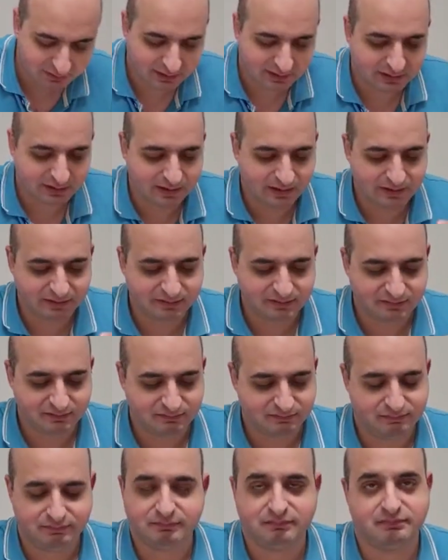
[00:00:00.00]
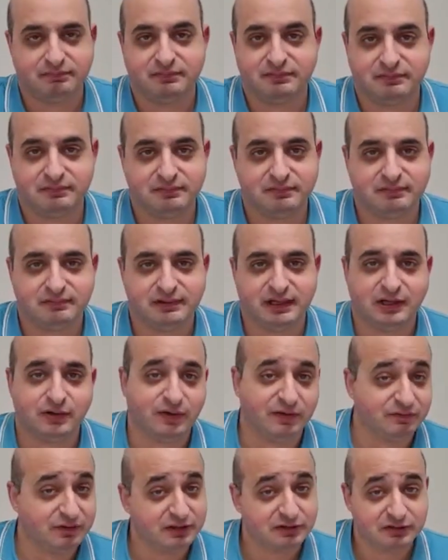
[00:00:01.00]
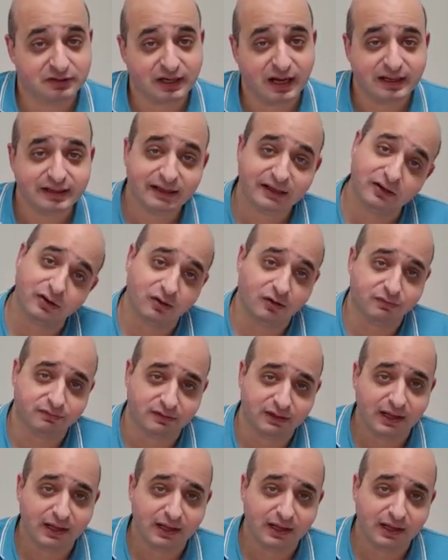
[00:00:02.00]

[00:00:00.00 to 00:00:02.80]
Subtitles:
then is the equivalent to that then of